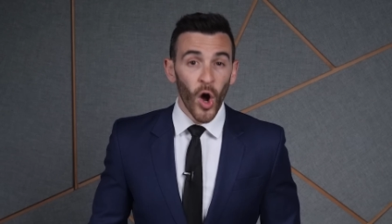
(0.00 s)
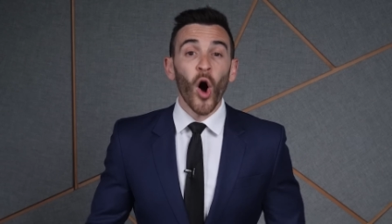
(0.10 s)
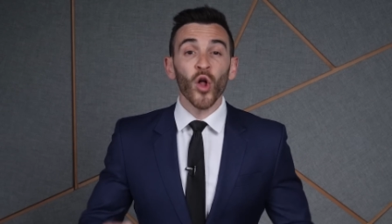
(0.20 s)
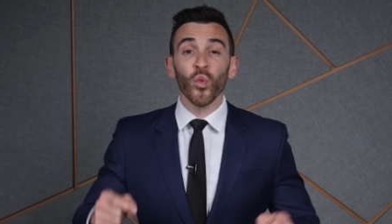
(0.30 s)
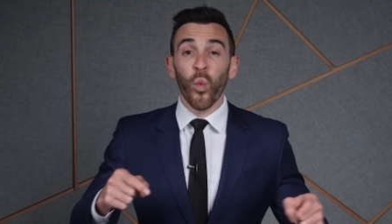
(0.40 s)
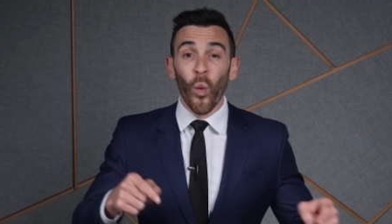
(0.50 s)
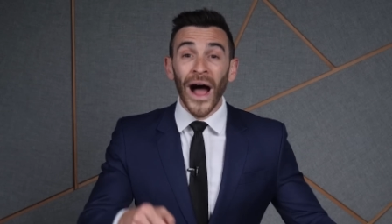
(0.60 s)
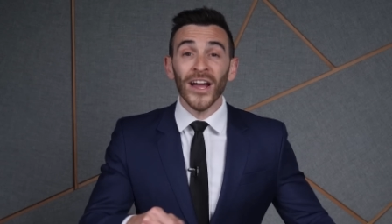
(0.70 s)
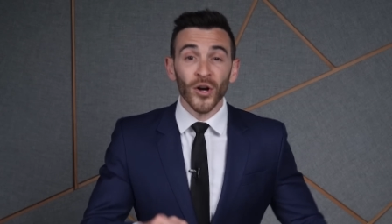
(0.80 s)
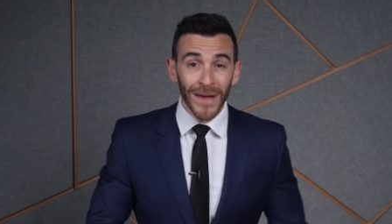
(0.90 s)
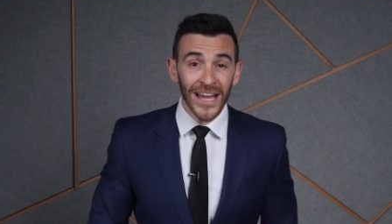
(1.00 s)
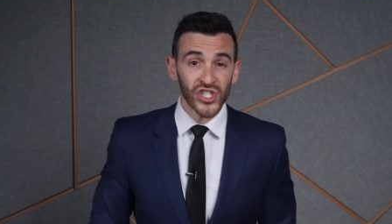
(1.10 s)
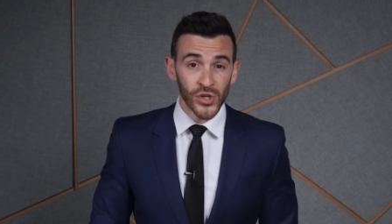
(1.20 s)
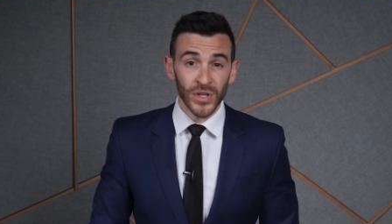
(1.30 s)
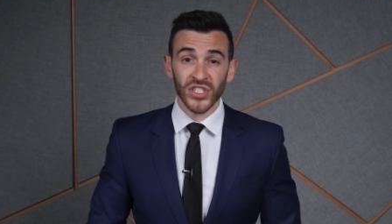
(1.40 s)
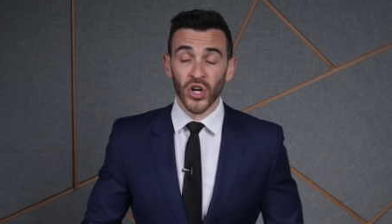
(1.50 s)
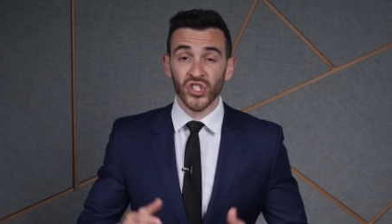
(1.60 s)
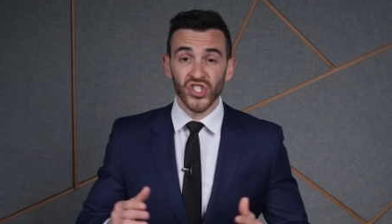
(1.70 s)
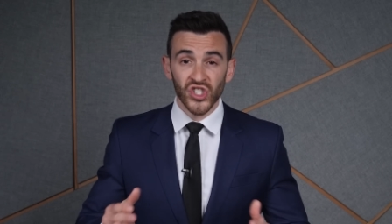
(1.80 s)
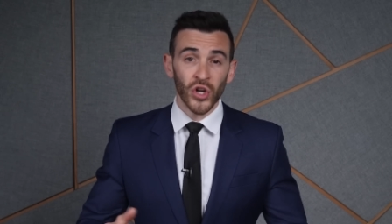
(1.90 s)
all while mass shootings are
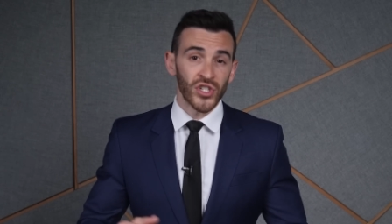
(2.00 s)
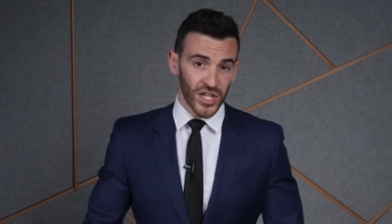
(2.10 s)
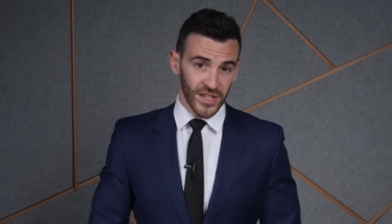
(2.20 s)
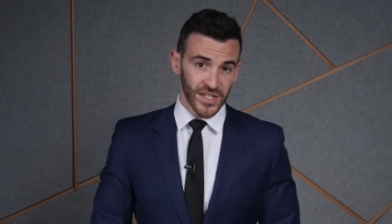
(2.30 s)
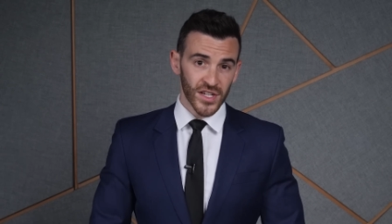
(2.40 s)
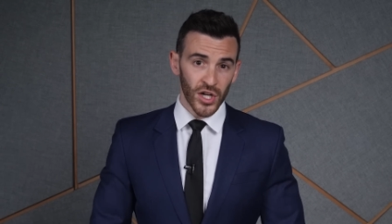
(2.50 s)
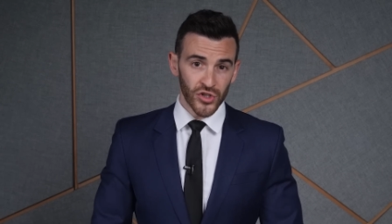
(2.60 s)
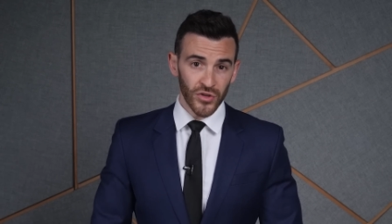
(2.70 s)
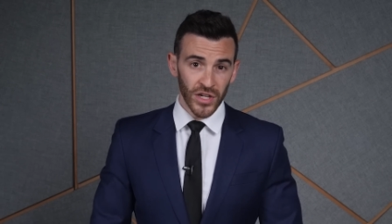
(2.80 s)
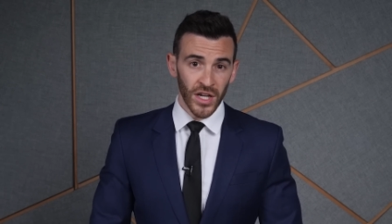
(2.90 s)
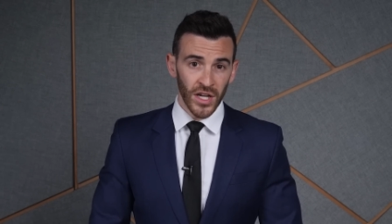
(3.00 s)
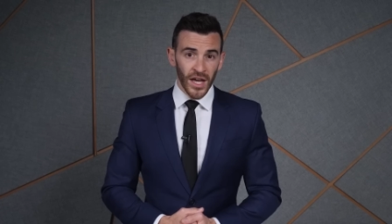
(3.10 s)
surging in this country.